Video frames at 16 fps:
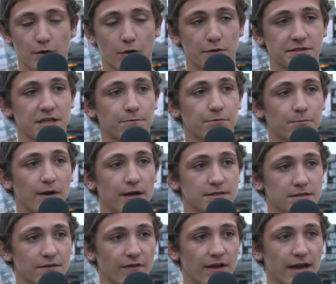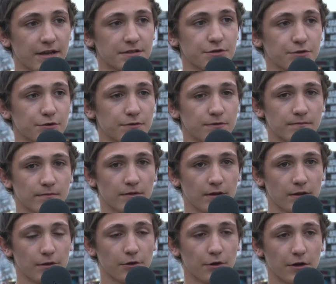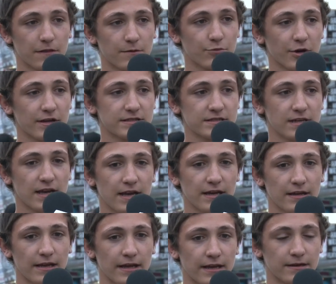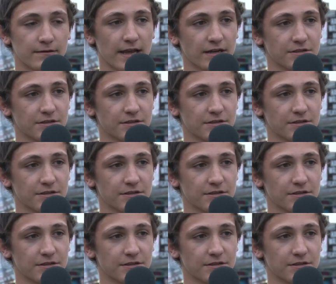Always keep a positive attitude, look on the bright side, and